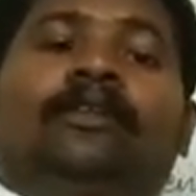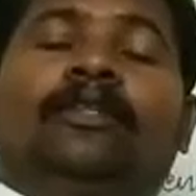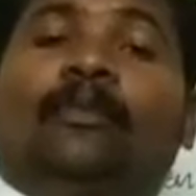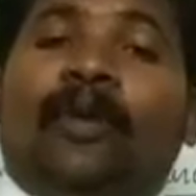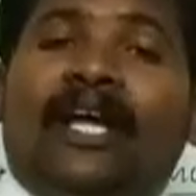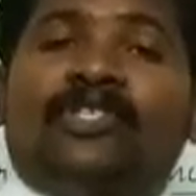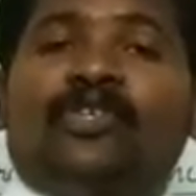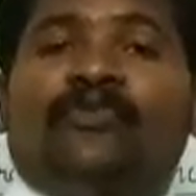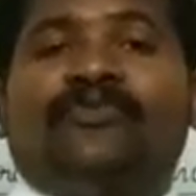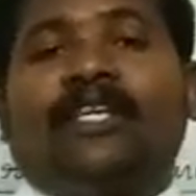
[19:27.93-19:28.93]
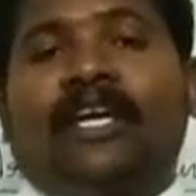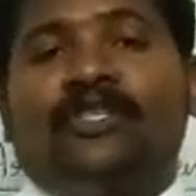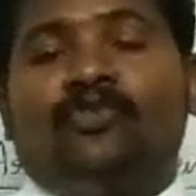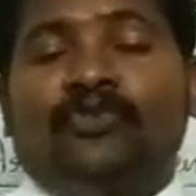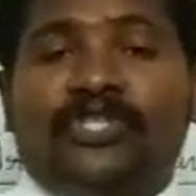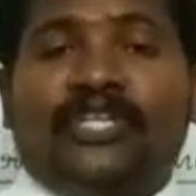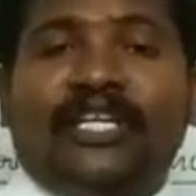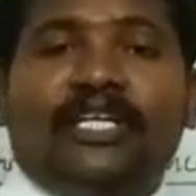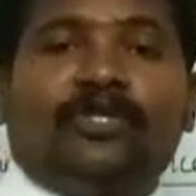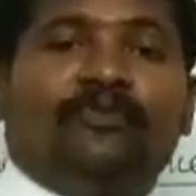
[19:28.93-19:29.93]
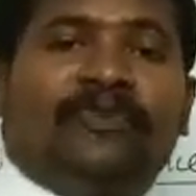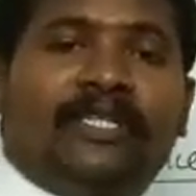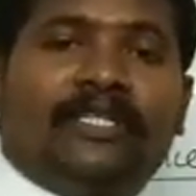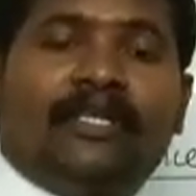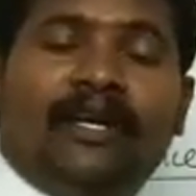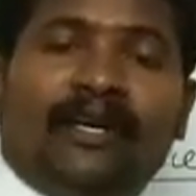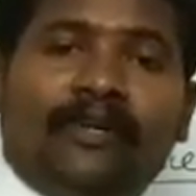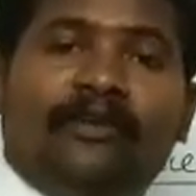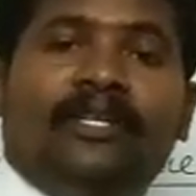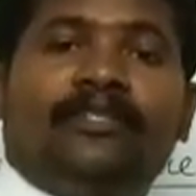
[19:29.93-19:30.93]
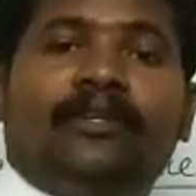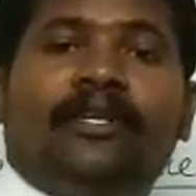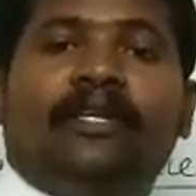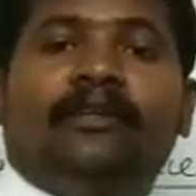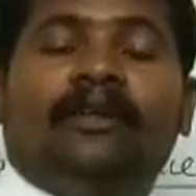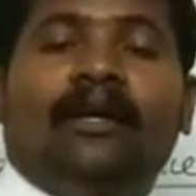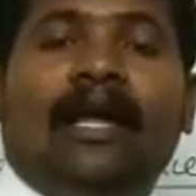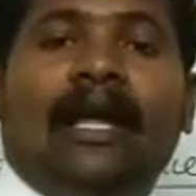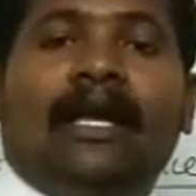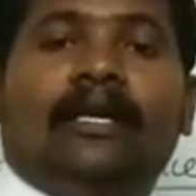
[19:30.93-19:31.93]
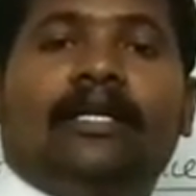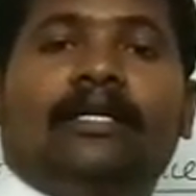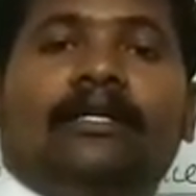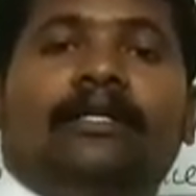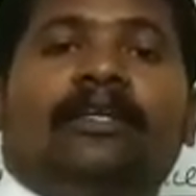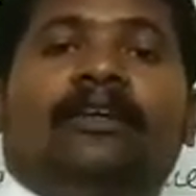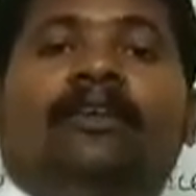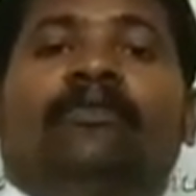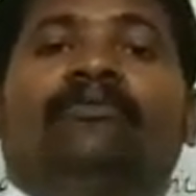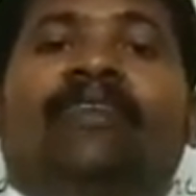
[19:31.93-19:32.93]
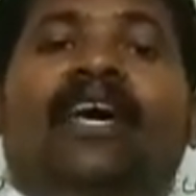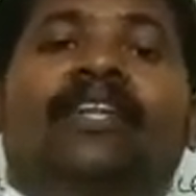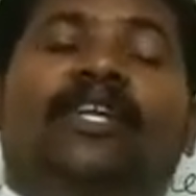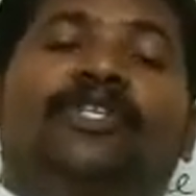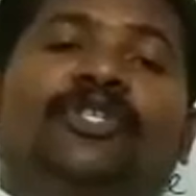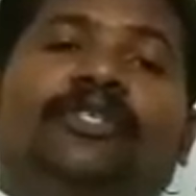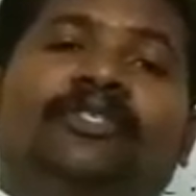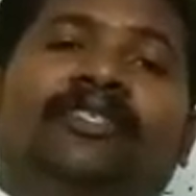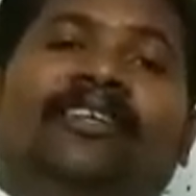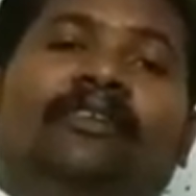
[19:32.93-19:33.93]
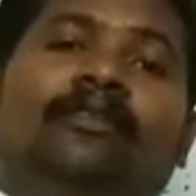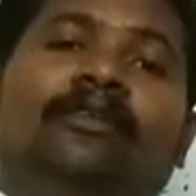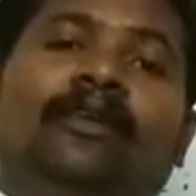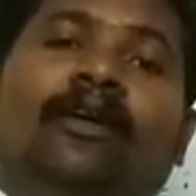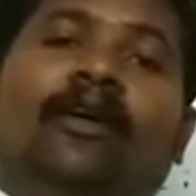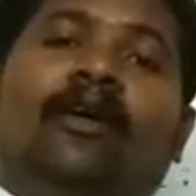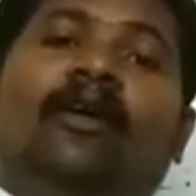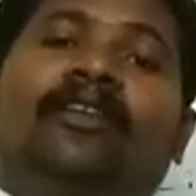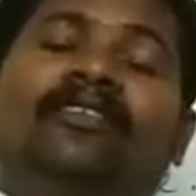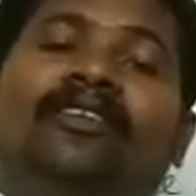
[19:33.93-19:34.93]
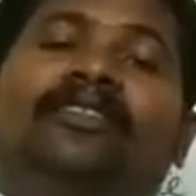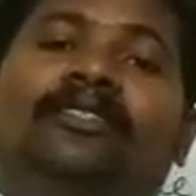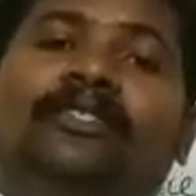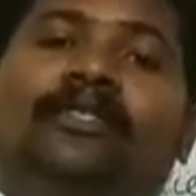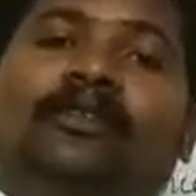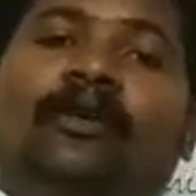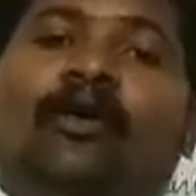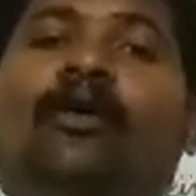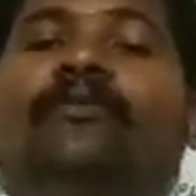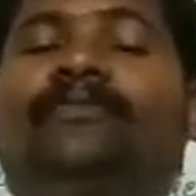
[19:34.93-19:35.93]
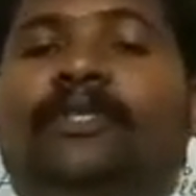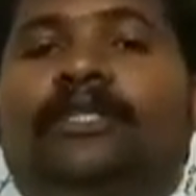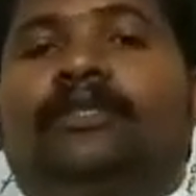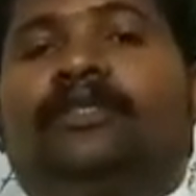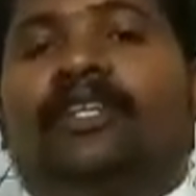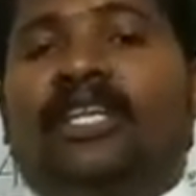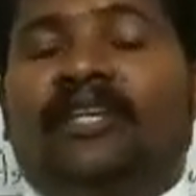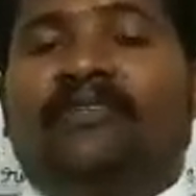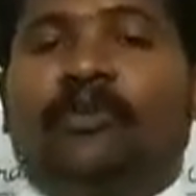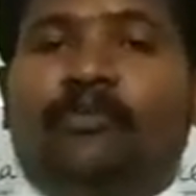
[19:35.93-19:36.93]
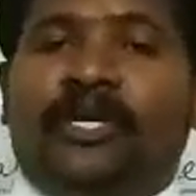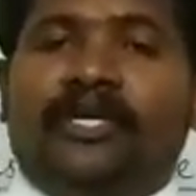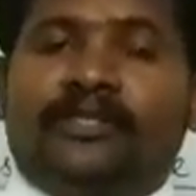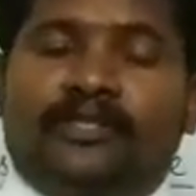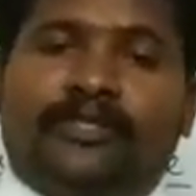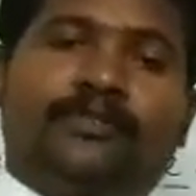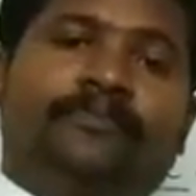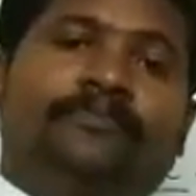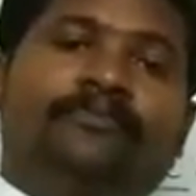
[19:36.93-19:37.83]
the branch of science which deals with the hereditary and variations in organs of living beings.